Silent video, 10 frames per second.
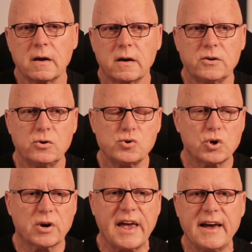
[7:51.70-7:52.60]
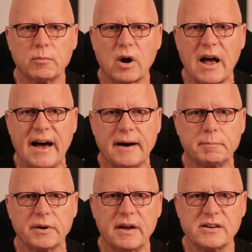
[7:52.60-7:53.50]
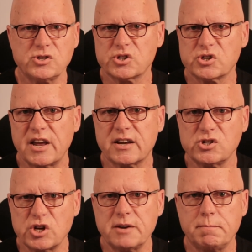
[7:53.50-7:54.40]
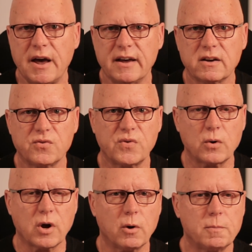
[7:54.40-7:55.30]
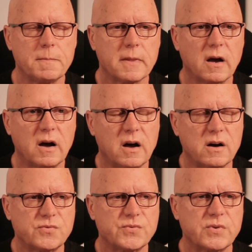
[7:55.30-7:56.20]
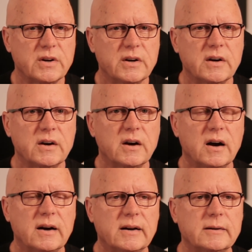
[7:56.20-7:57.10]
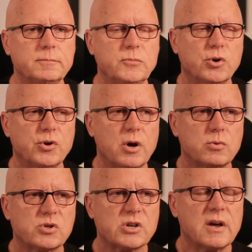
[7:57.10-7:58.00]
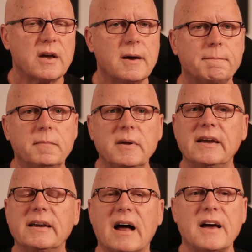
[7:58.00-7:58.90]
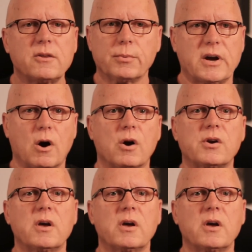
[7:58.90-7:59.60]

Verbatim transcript: use your camera app and just take a JPEG photo of um, your notes. In either regard,